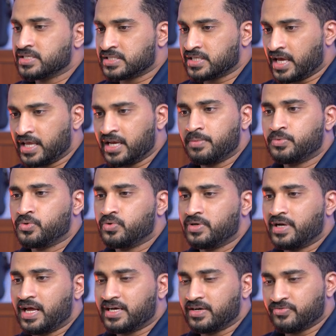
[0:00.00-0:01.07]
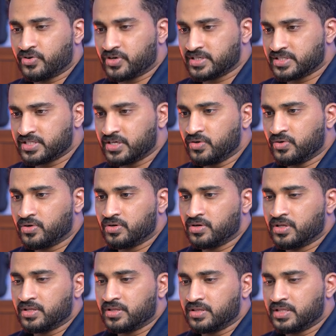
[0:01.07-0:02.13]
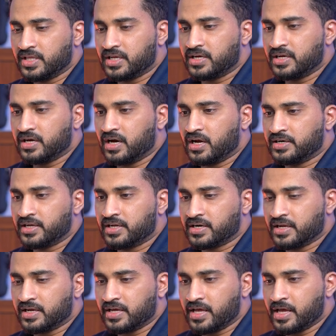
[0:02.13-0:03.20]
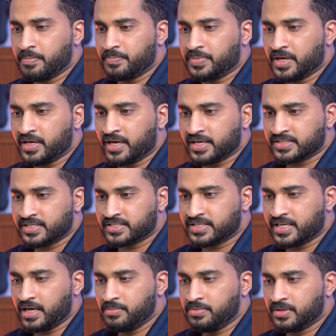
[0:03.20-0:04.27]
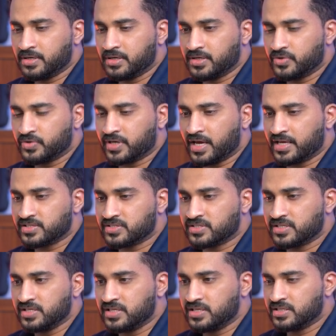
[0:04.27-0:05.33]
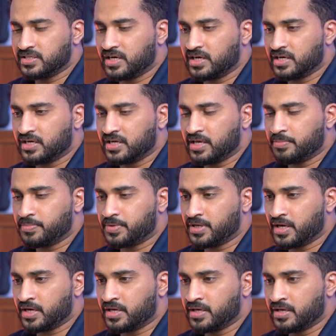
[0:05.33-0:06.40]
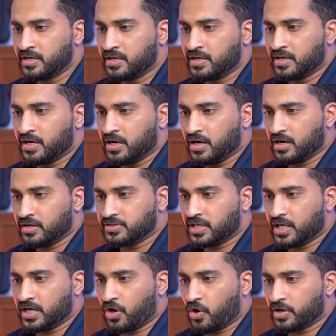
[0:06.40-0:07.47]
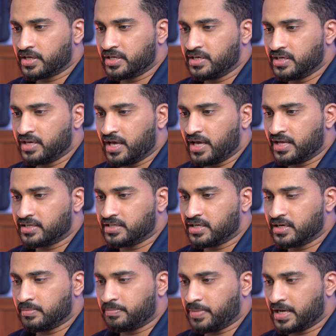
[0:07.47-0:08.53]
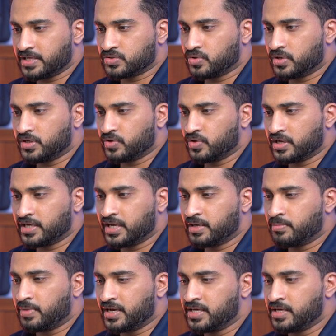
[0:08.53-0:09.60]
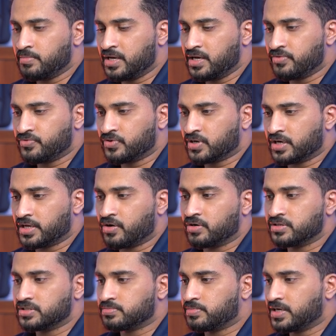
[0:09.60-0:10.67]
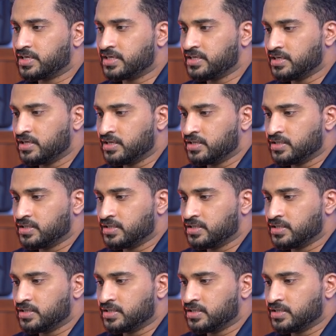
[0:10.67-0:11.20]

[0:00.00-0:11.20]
sign up to Data for SEO. Then under API access tab, you can see the API, the login and the password you will get by email if you click on this button.